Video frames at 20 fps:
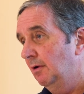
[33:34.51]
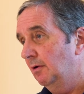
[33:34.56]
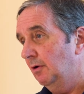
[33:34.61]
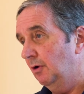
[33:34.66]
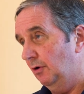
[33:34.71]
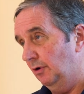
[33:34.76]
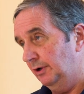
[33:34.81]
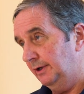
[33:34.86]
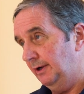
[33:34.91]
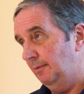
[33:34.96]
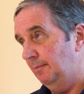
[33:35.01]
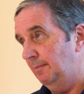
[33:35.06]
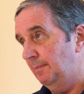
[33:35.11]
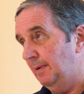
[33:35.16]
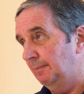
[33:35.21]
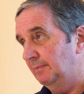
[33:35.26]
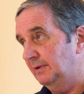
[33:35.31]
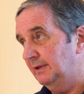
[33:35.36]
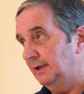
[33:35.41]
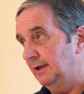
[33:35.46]
long-term
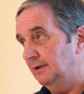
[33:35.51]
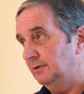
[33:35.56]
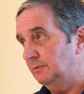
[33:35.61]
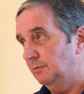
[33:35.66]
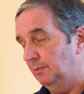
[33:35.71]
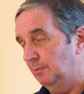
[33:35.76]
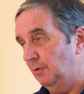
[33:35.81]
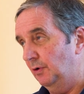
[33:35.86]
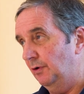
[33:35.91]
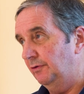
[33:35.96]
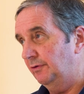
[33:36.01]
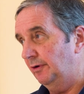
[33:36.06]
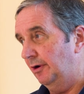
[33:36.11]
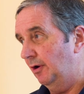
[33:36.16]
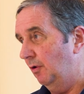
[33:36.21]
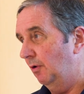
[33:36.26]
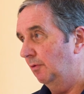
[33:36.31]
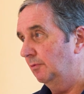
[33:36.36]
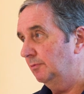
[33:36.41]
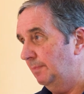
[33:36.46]
pump tests with monitoring
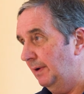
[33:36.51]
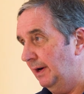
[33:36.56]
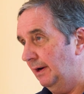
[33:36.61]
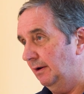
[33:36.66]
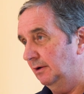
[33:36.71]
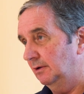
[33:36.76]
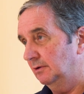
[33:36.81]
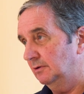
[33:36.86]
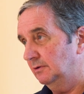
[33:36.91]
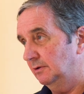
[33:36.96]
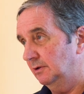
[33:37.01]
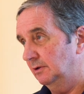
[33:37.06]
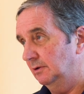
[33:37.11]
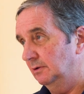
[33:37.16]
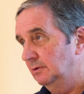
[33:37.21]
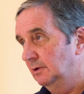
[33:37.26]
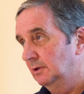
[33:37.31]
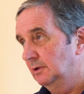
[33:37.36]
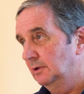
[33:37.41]
holes parallel to the